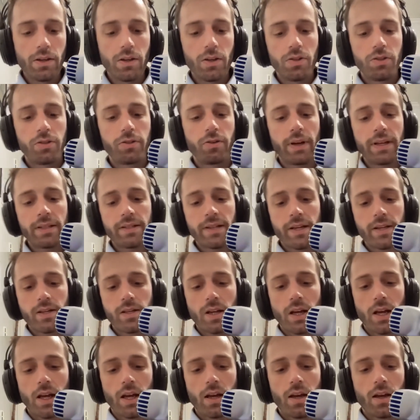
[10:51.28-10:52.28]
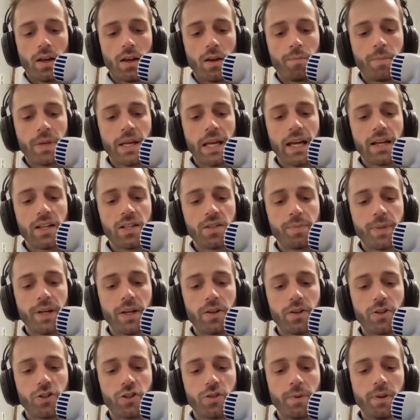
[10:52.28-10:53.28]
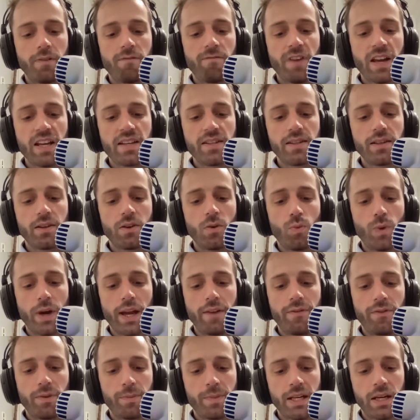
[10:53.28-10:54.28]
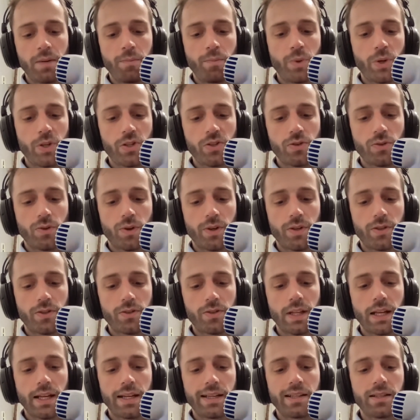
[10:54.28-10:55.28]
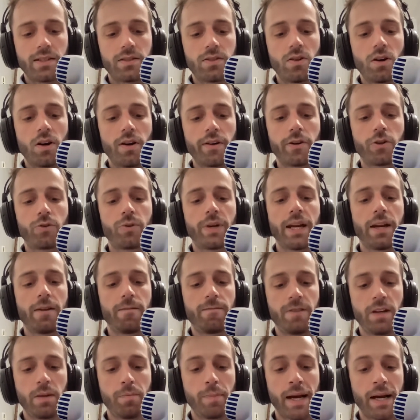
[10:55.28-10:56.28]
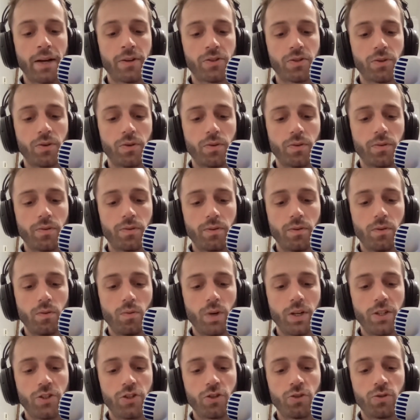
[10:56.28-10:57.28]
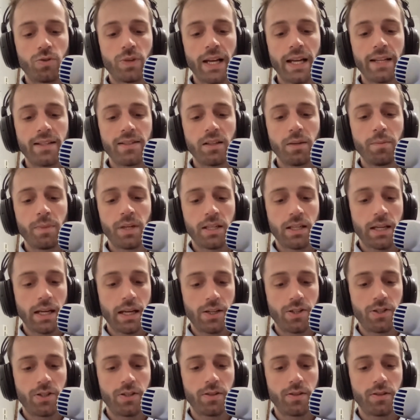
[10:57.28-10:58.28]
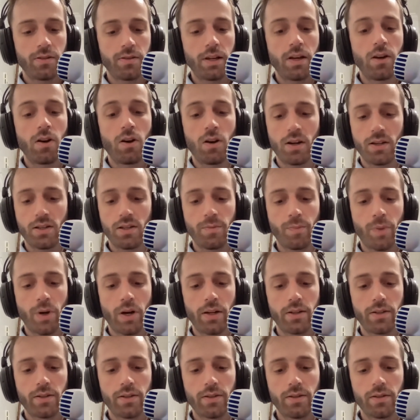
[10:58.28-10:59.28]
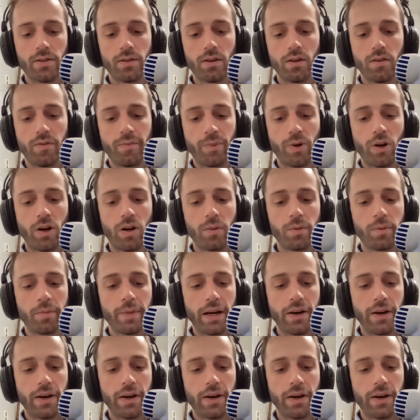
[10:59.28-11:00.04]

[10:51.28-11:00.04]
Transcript: So as I say, PA speakers should be facing away from the input source so that it does not create a feedback zone, which creates limitations and hotspots of problem